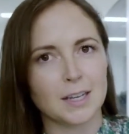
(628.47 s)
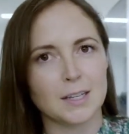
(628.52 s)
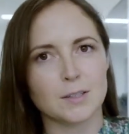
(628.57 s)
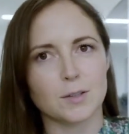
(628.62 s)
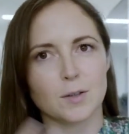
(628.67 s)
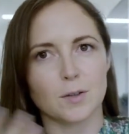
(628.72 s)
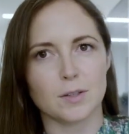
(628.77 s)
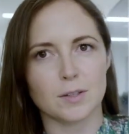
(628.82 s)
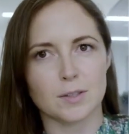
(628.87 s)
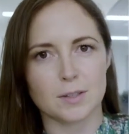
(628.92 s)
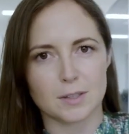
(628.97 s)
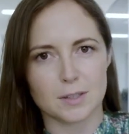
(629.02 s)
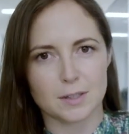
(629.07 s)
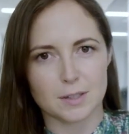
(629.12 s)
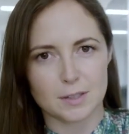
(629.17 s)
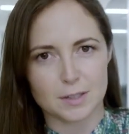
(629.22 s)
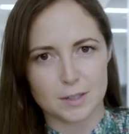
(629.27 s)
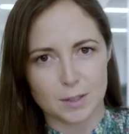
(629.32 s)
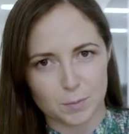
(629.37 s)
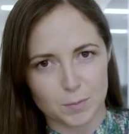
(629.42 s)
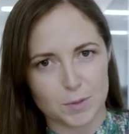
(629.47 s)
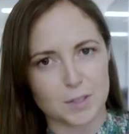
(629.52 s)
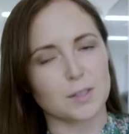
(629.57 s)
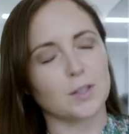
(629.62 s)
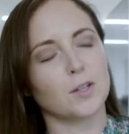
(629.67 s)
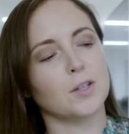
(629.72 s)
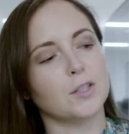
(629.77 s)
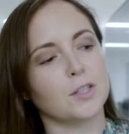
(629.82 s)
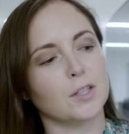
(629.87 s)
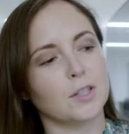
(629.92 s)
So there's some
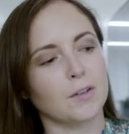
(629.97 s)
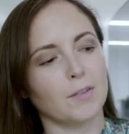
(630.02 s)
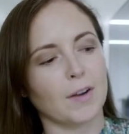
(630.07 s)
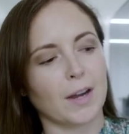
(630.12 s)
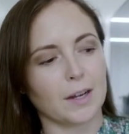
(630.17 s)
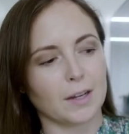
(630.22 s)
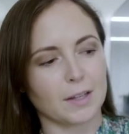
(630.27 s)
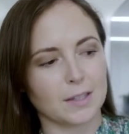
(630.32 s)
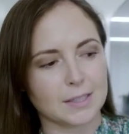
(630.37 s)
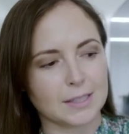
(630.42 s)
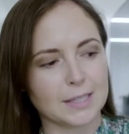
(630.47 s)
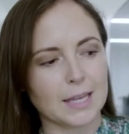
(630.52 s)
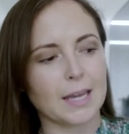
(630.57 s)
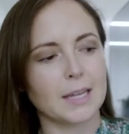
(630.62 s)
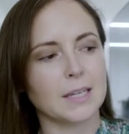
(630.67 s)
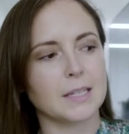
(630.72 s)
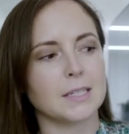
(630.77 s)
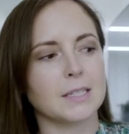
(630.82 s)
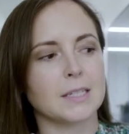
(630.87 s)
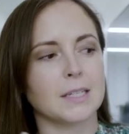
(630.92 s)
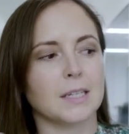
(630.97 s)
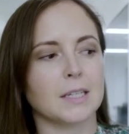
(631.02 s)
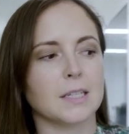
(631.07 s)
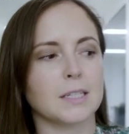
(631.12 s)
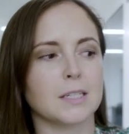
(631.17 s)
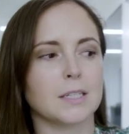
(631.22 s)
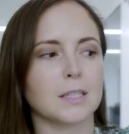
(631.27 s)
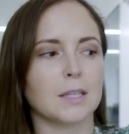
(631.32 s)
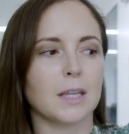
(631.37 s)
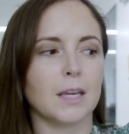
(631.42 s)
discussion around consent,
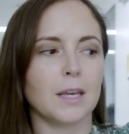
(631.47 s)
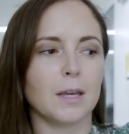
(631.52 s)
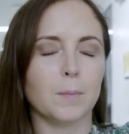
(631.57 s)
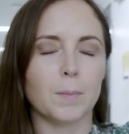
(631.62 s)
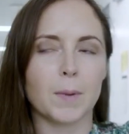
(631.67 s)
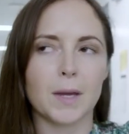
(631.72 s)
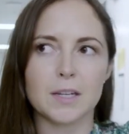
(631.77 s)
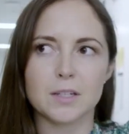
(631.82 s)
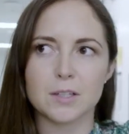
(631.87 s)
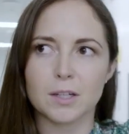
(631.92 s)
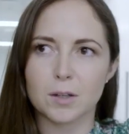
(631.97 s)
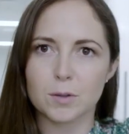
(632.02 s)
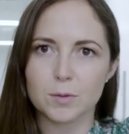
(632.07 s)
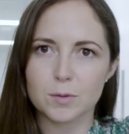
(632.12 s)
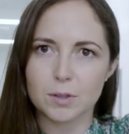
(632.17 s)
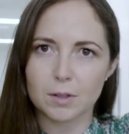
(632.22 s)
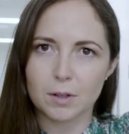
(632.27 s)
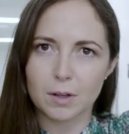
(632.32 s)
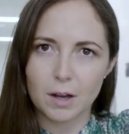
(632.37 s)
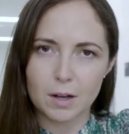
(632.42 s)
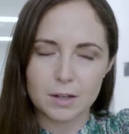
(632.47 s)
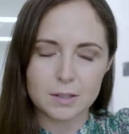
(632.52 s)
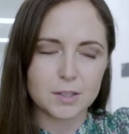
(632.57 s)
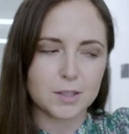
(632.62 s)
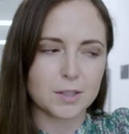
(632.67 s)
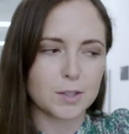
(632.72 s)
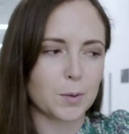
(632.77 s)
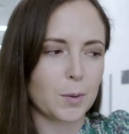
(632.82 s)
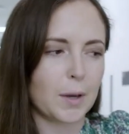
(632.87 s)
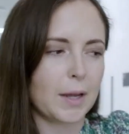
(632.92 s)
and the patient goes
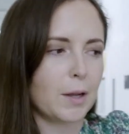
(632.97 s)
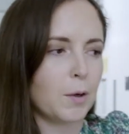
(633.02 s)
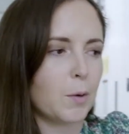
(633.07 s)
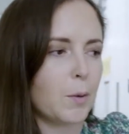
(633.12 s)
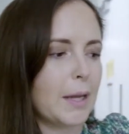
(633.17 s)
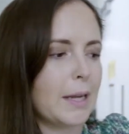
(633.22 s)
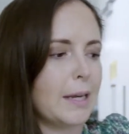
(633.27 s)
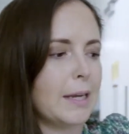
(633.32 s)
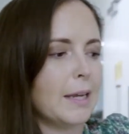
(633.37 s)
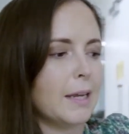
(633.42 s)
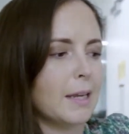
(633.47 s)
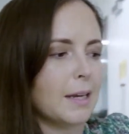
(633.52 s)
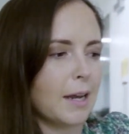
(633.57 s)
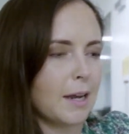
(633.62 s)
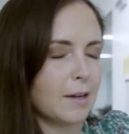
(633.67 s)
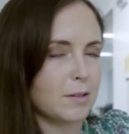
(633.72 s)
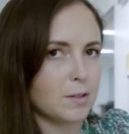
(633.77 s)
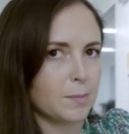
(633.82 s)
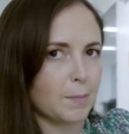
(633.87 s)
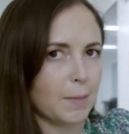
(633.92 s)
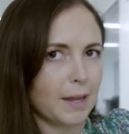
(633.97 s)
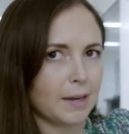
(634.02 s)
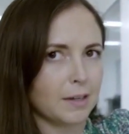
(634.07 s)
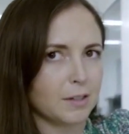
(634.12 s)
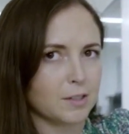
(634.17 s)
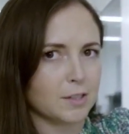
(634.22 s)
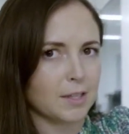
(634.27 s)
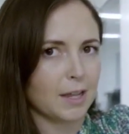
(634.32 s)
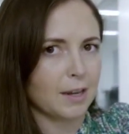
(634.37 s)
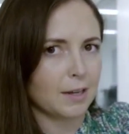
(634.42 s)
unconscious quite quickly, and how to
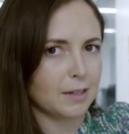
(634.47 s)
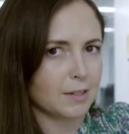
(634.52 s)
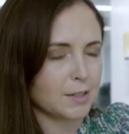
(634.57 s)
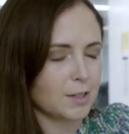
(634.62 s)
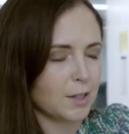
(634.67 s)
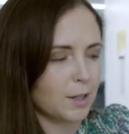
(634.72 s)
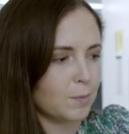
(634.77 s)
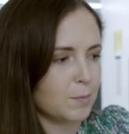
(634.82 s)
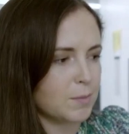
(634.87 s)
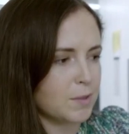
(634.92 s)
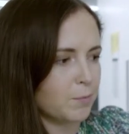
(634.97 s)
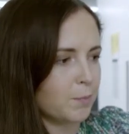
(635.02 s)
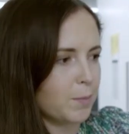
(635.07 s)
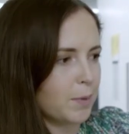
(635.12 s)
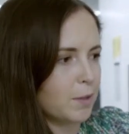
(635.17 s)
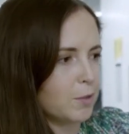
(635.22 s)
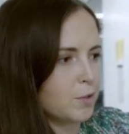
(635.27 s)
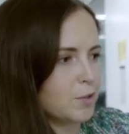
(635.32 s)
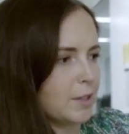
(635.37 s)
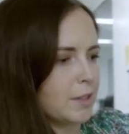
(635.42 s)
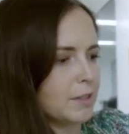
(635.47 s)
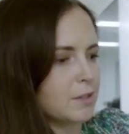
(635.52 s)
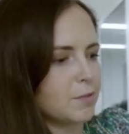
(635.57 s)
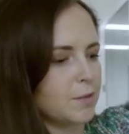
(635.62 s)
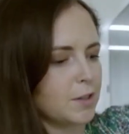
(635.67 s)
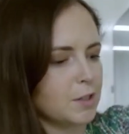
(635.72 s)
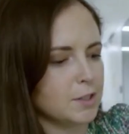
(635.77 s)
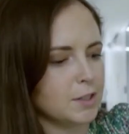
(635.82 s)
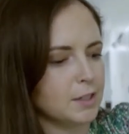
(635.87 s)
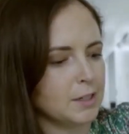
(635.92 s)
manage that in terms of blood
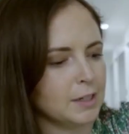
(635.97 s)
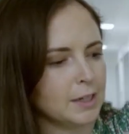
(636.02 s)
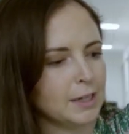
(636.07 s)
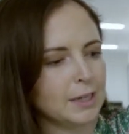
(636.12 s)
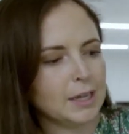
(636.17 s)
transfusion.